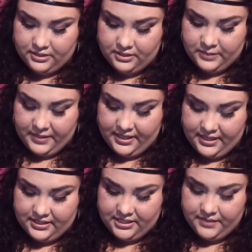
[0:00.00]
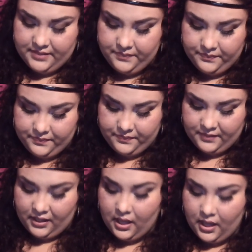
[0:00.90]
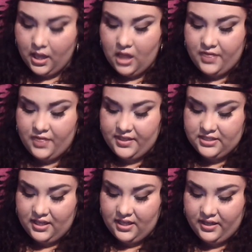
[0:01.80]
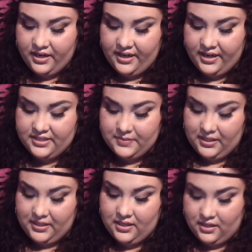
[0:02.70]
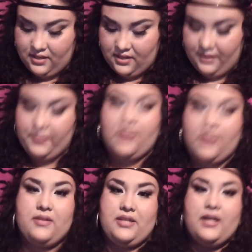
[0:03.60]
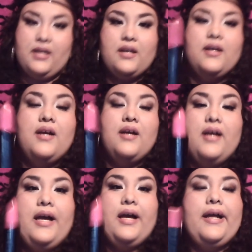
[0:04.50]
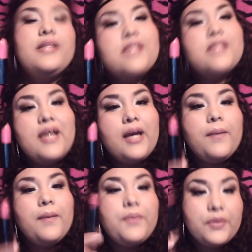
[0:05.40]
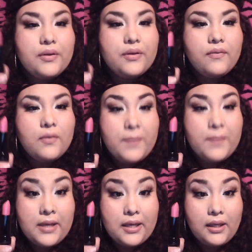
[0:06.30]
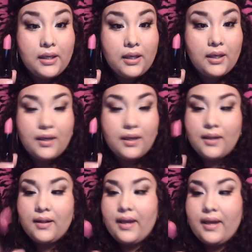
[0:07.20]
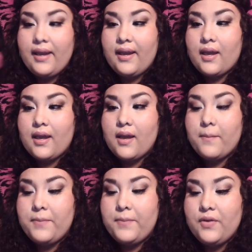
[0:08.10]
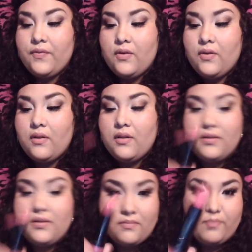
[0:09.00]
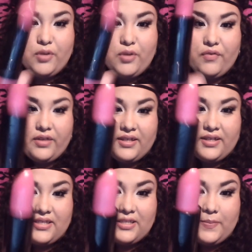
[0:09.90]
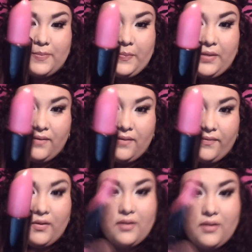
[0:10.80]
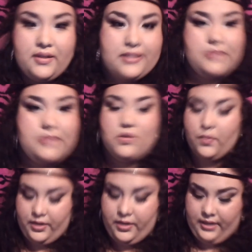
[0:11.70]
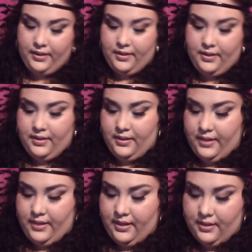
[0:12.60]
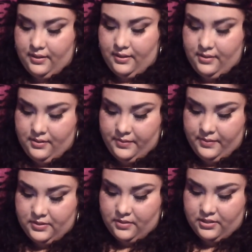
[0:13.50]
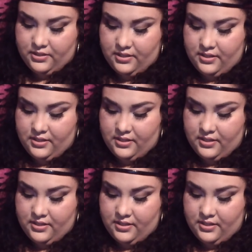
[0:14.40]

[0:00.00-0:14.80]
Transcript: Speakeasy. This color is me in a lipstick. It's like a beautiful pinky, like beautifulness. It's beautiful. It's so pretty. Like, oh, let me swatch.